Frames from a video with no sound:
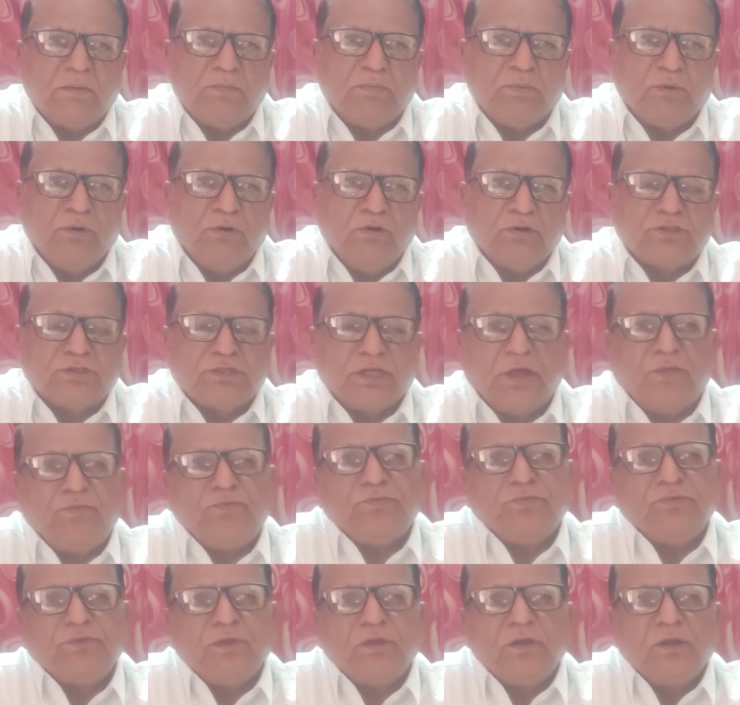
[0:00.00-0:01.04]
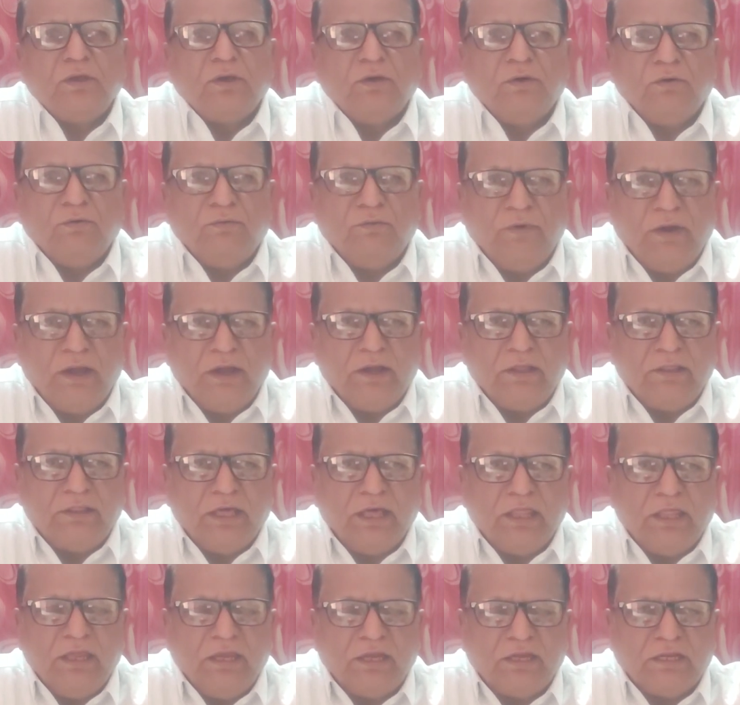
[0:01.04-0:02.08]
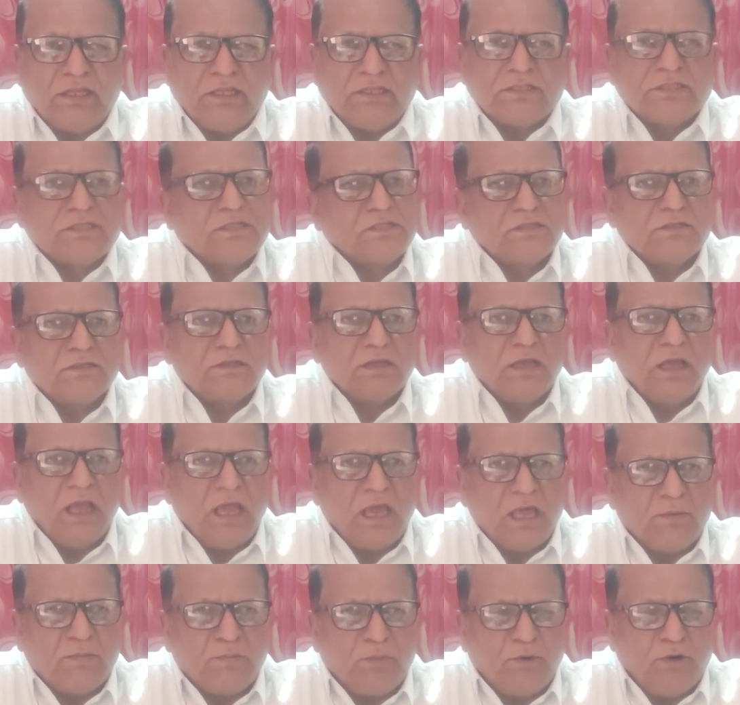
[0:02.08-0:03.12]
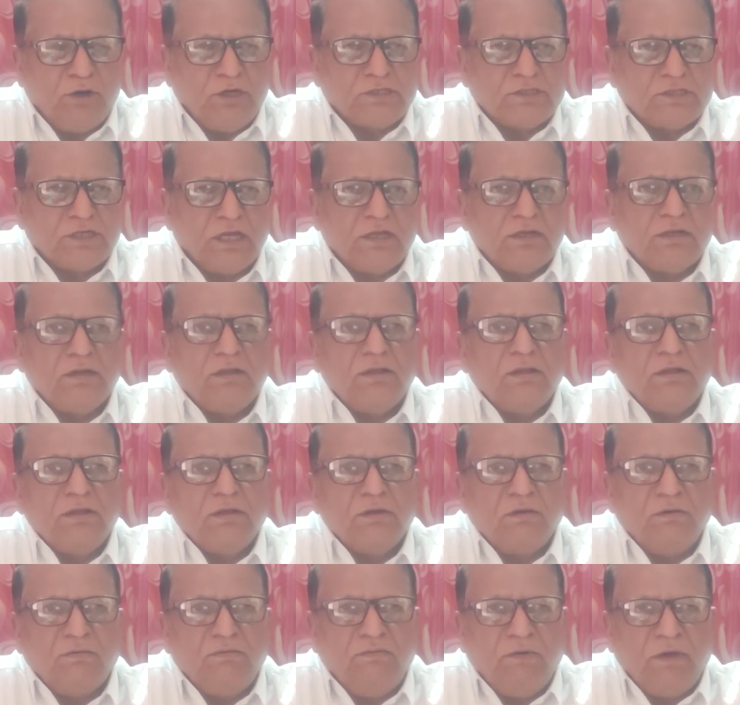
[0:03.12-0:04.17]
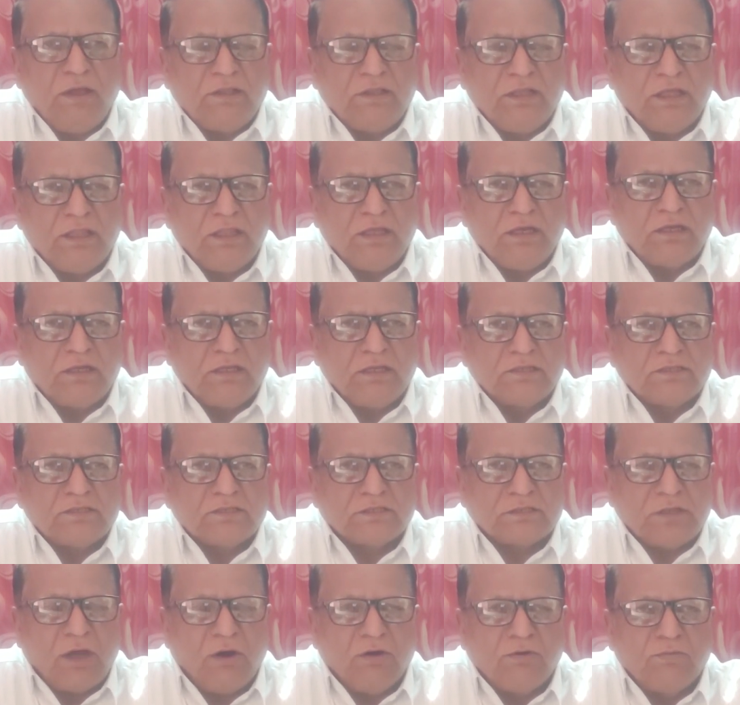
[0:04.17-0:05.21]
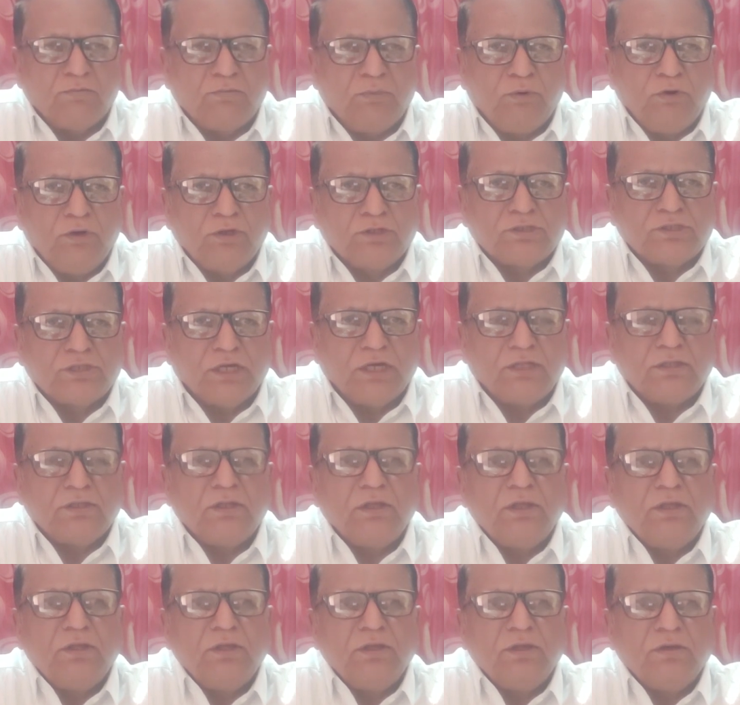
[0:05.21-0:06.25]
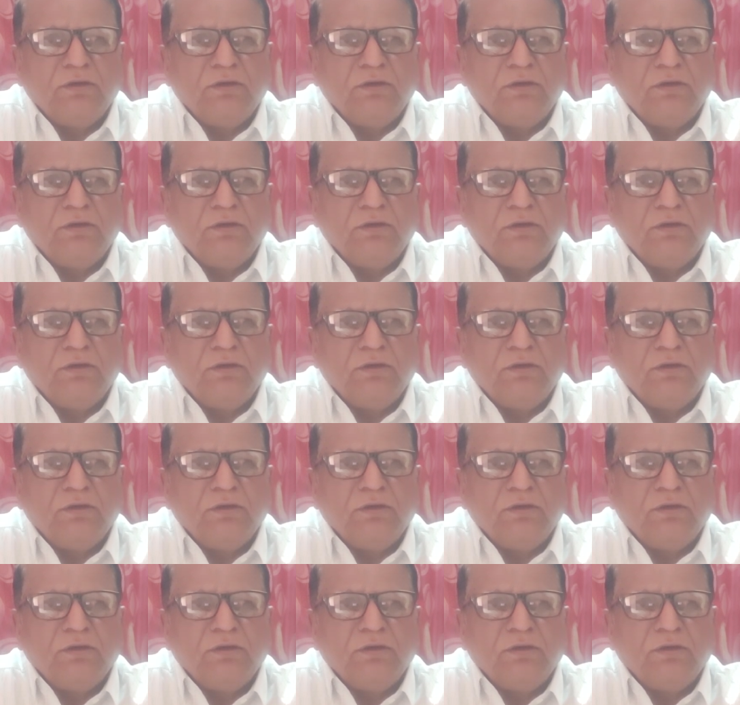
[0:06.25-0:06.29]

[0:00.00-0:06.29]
pollution, whether it is air pollution, whether it is sound pollution,